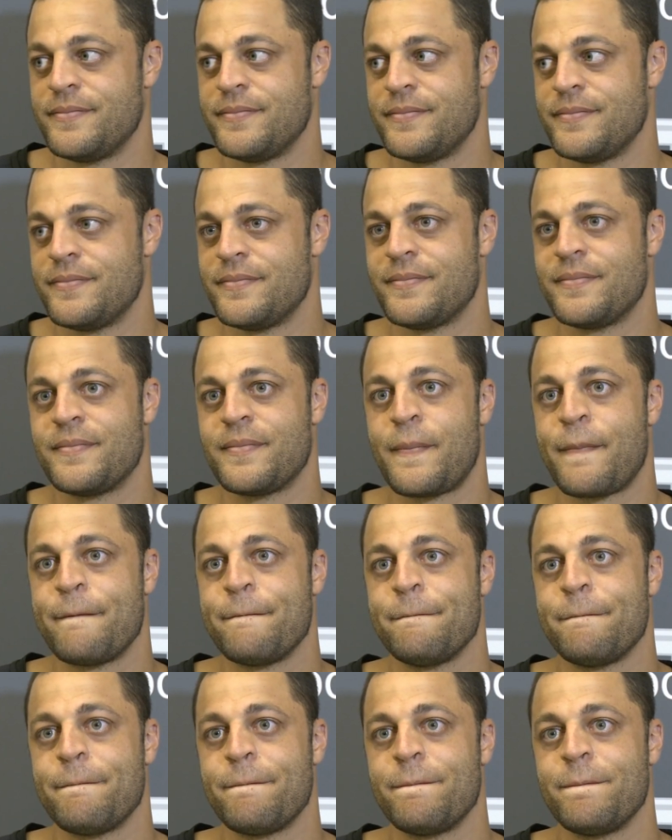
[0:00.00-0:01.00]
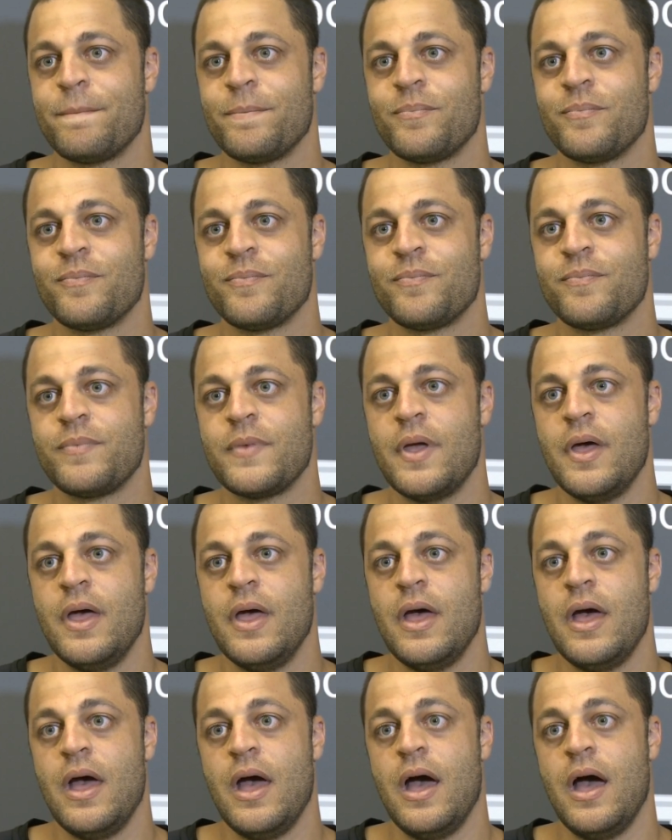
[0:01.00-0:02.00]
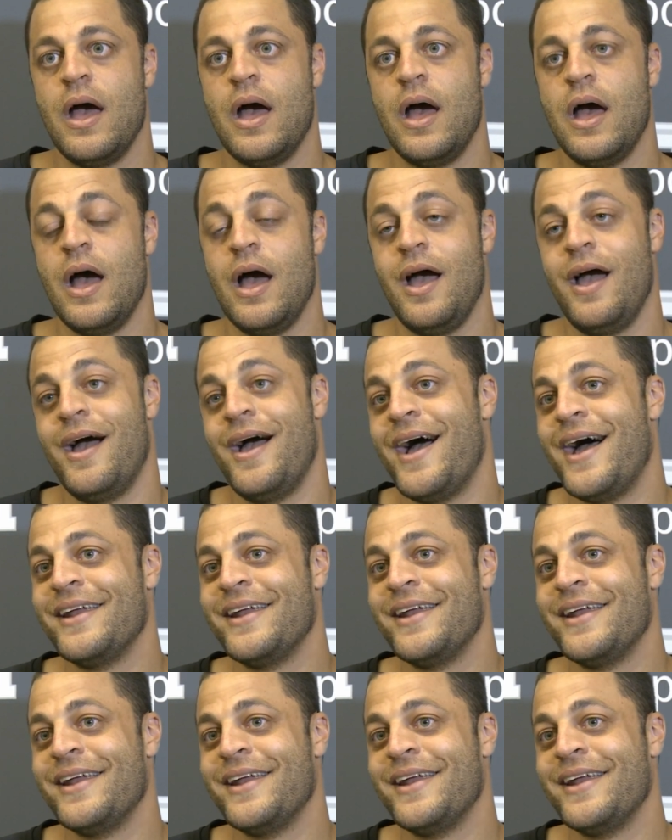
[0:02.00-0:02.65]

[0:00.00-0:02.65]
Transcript: receiver is going to be the strong point of this, uh, this team?